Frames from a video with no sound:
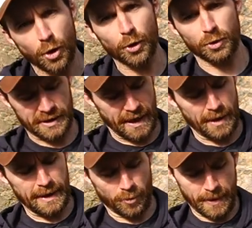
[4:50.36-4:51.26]
coils down
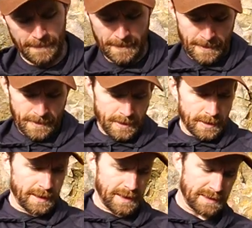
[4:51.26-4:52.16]
a little bit
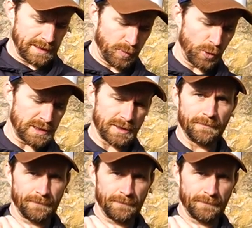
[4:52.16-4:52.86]
get to this point